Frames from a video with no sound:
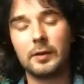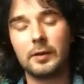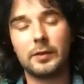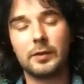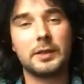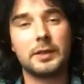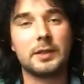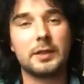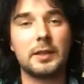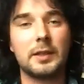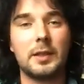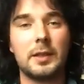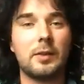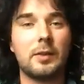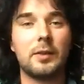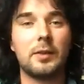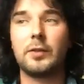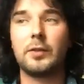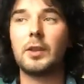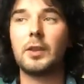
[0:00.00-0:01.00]
just the
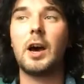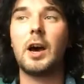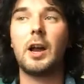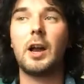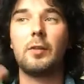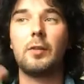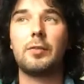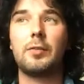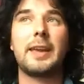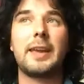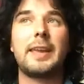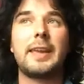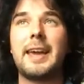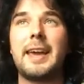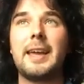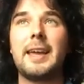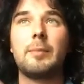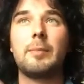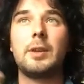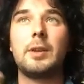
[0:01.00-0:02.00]
style of that
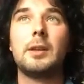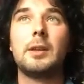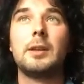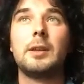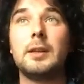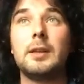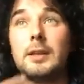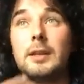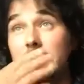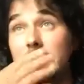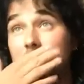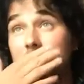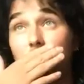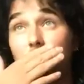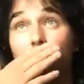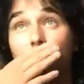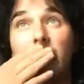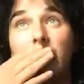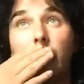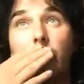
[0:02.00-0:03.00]
game, and that's the
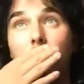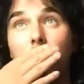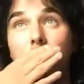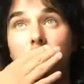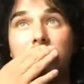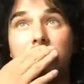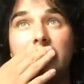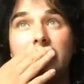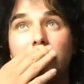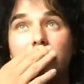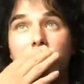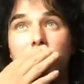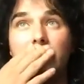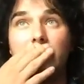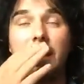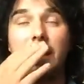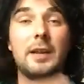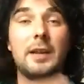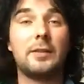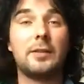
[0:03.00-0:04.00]
way I wanted kind of
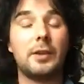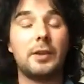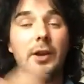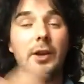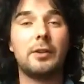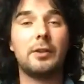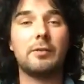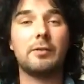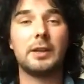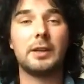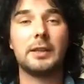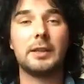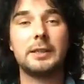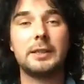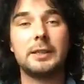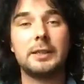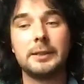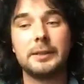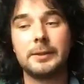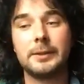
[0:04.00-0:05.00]
Nier to go, really.
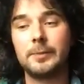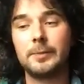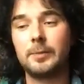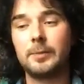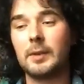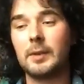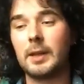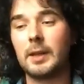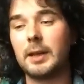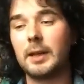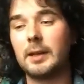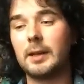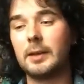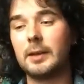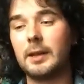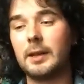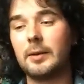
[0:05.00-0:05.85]
And